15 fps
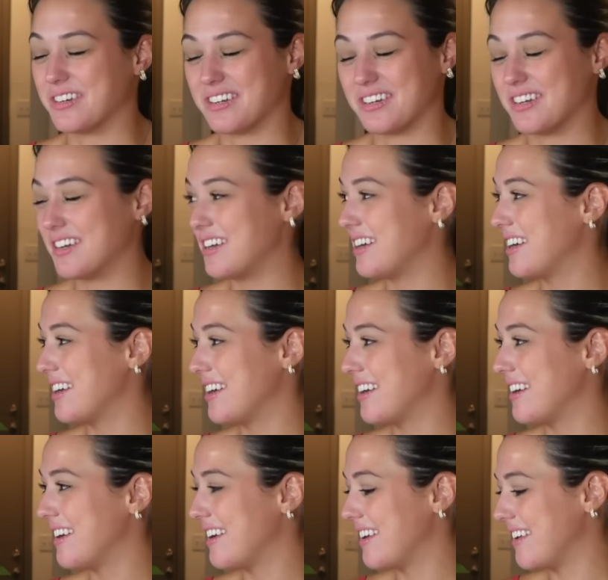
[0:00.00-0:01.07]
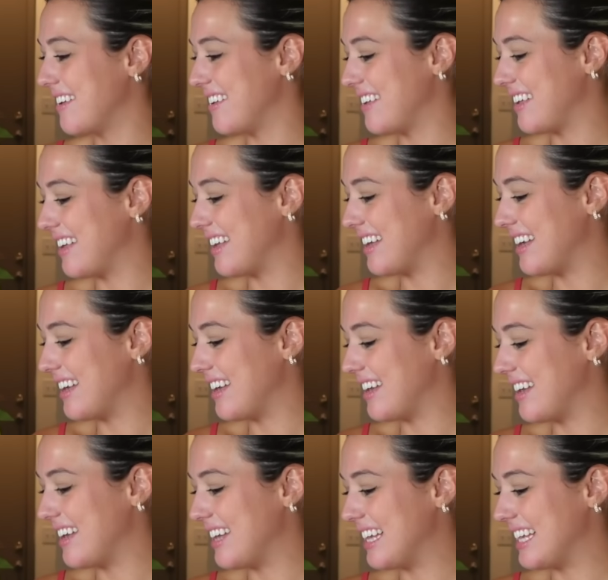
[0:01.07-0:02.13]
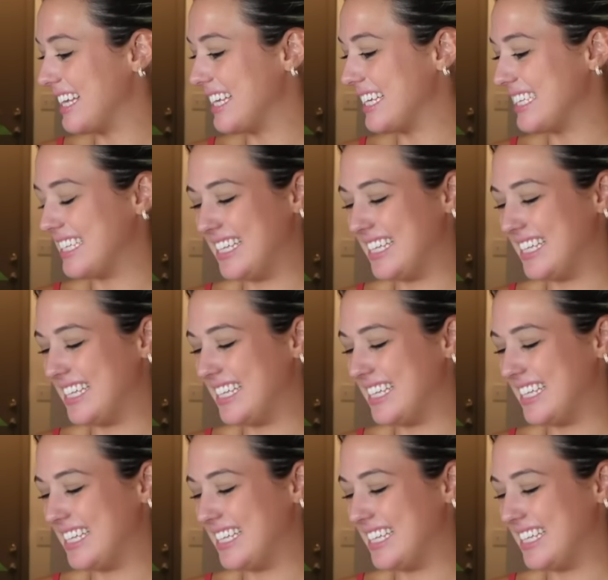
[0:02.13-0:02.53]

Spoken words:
This person isn't speaking.